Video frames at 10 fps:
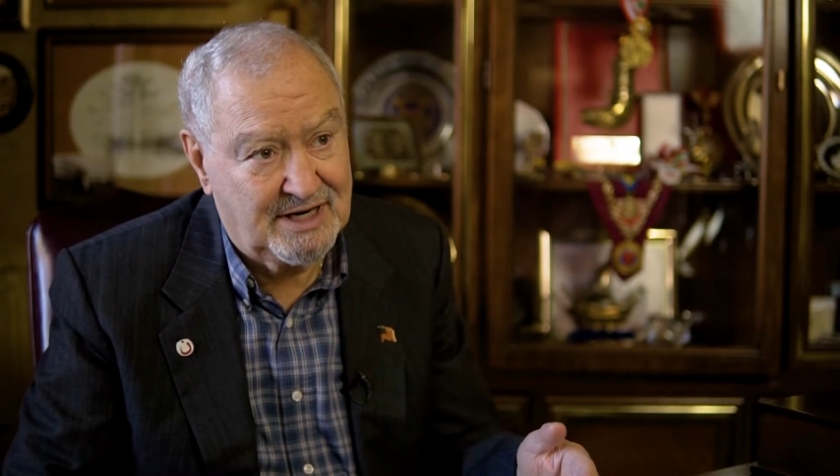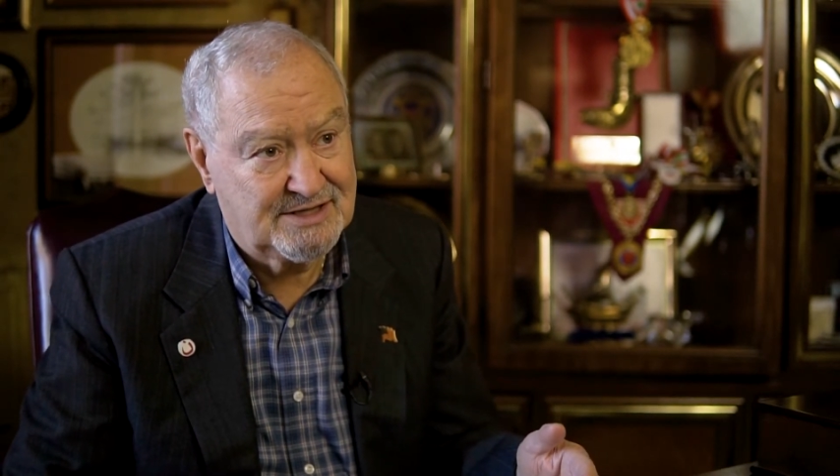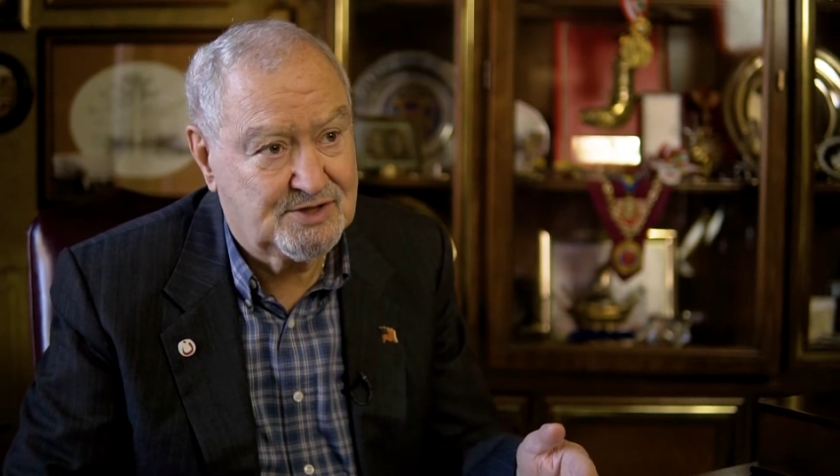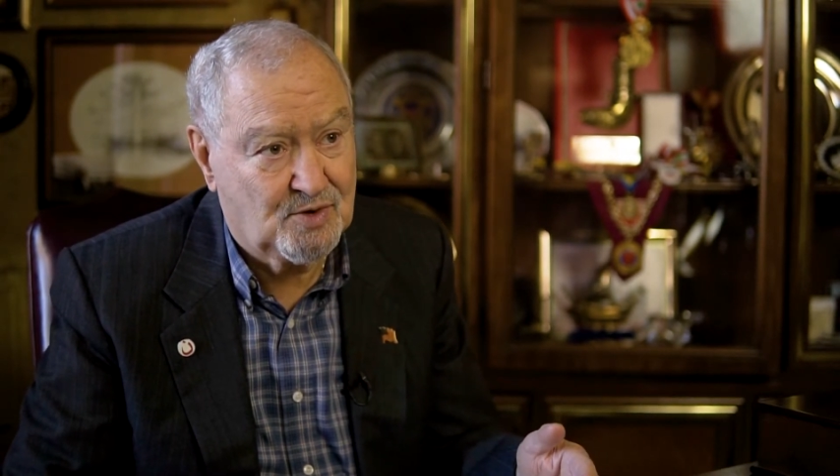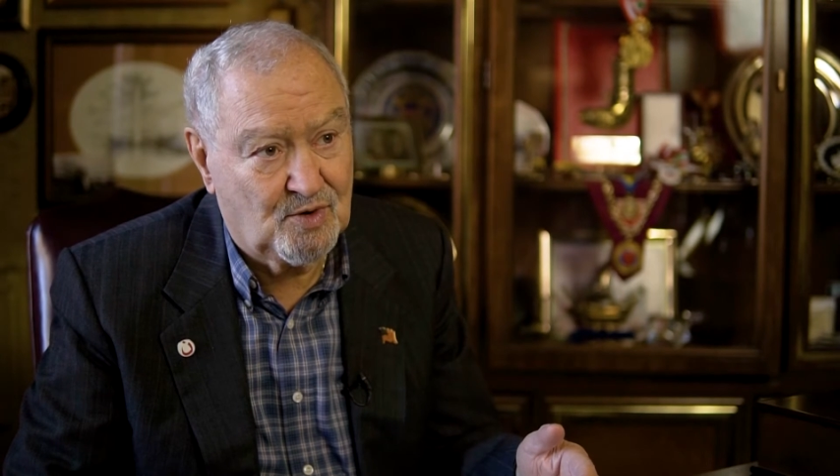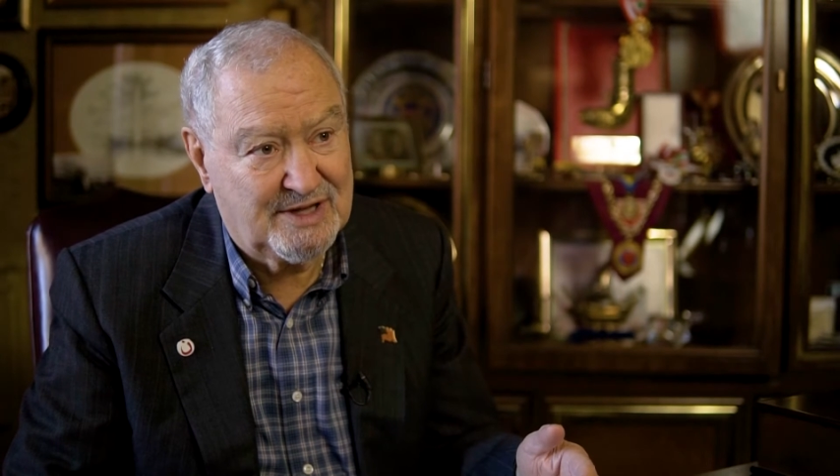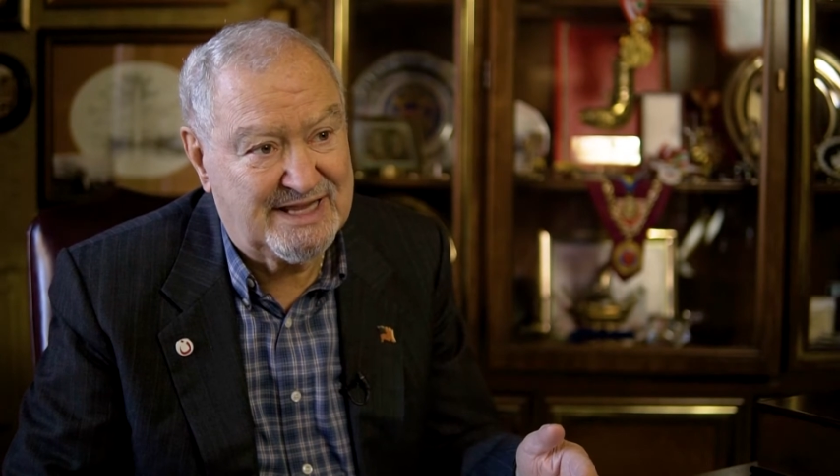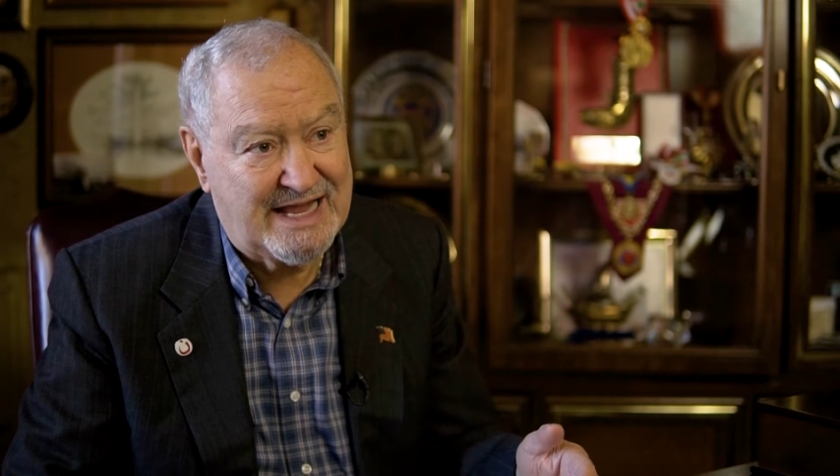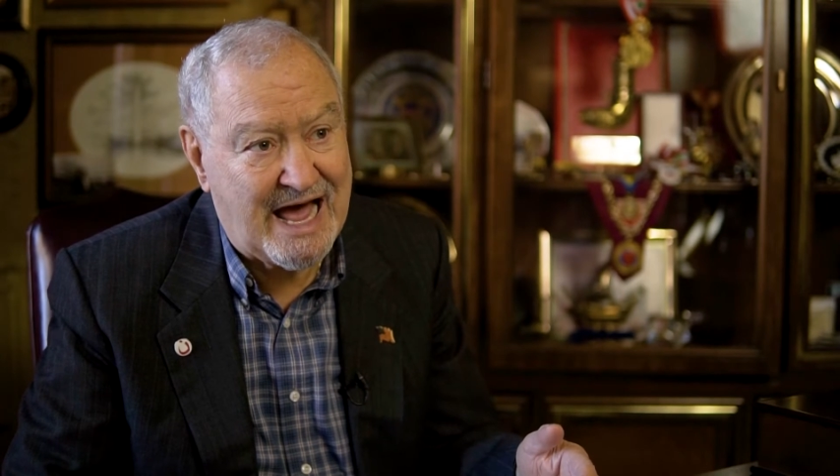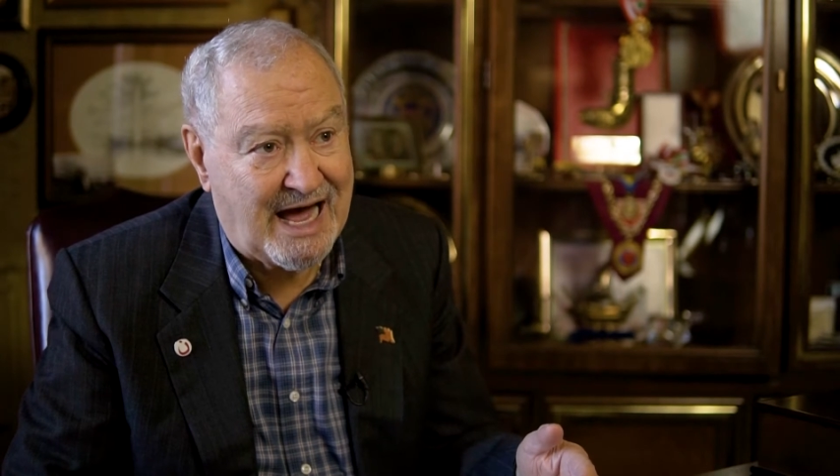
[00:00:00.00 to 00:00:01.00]
it's called
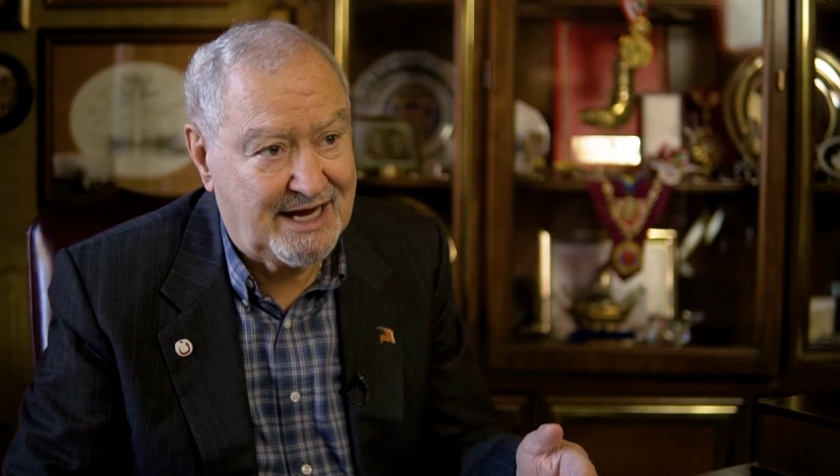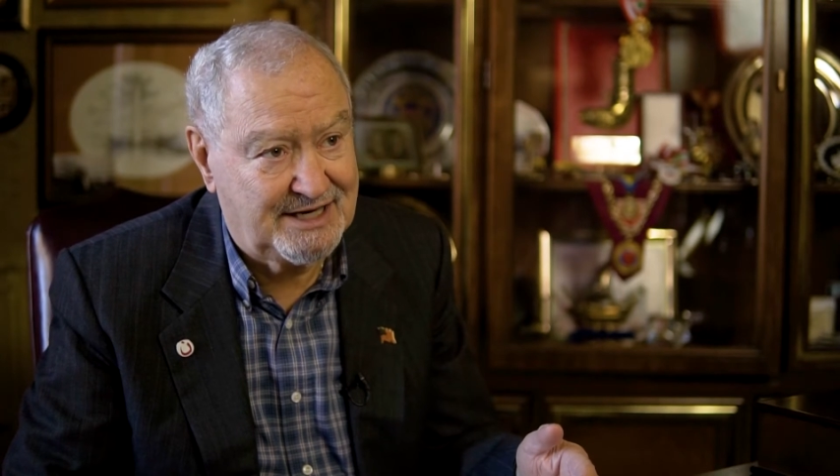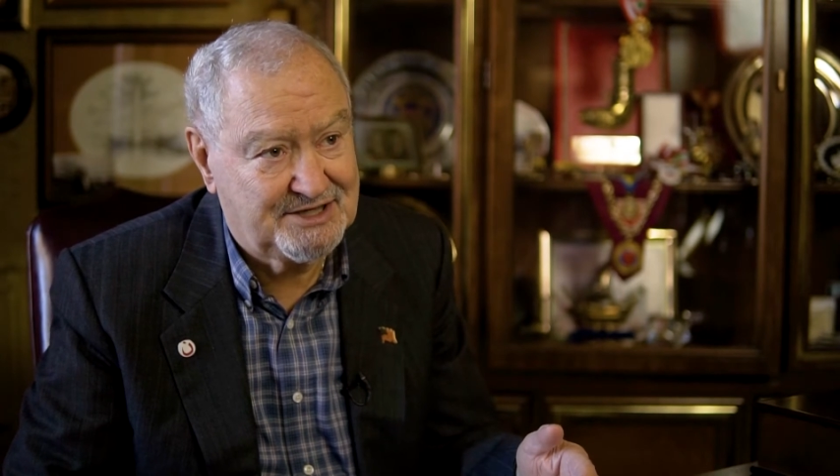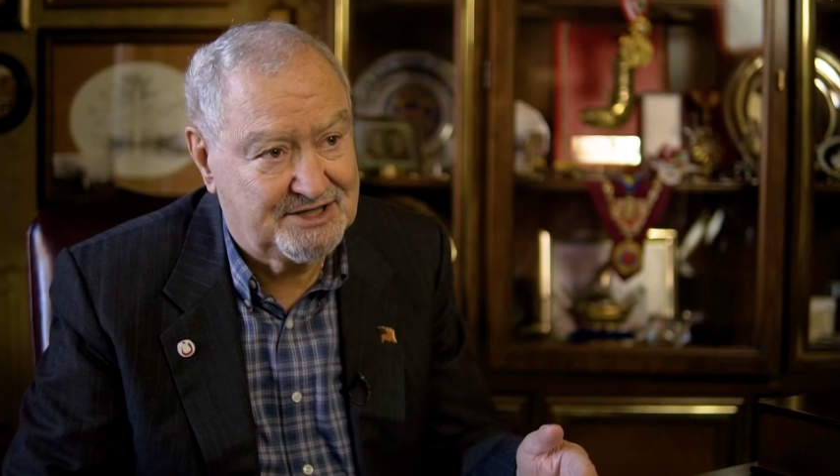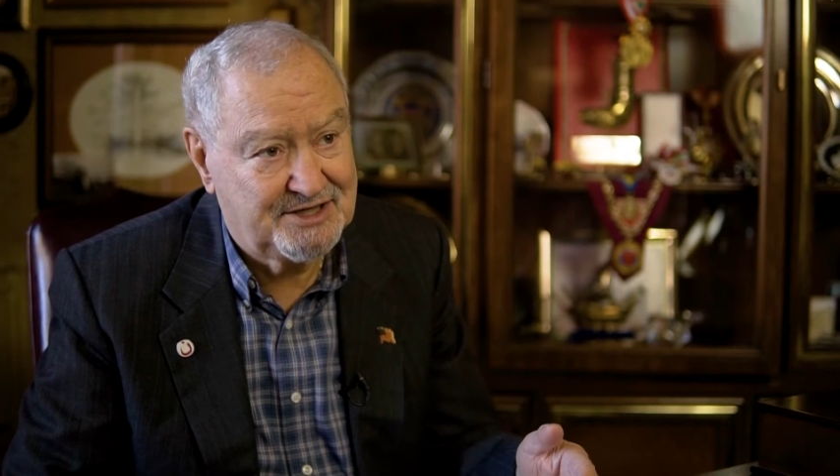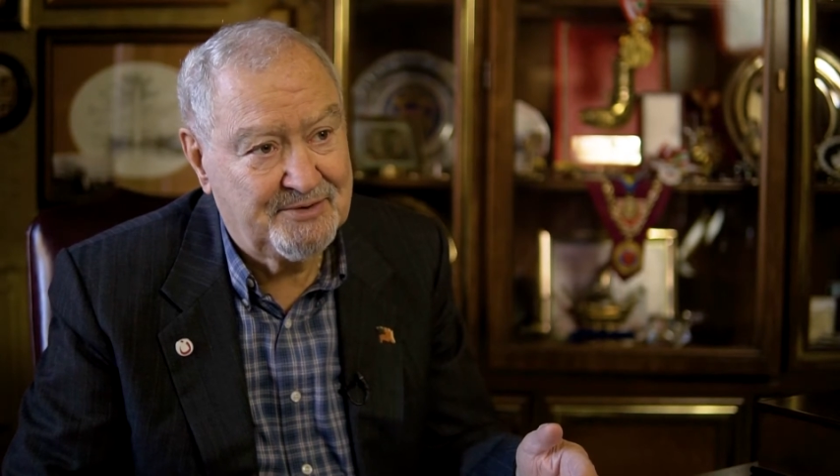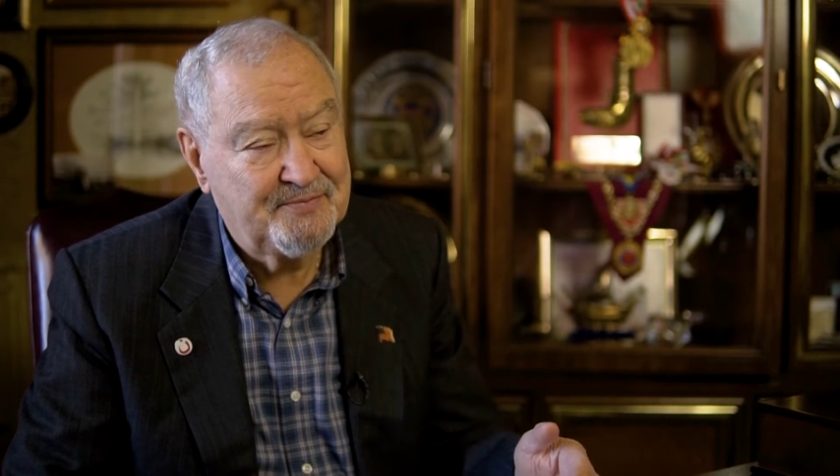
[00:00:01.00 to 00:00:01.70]
Daesh.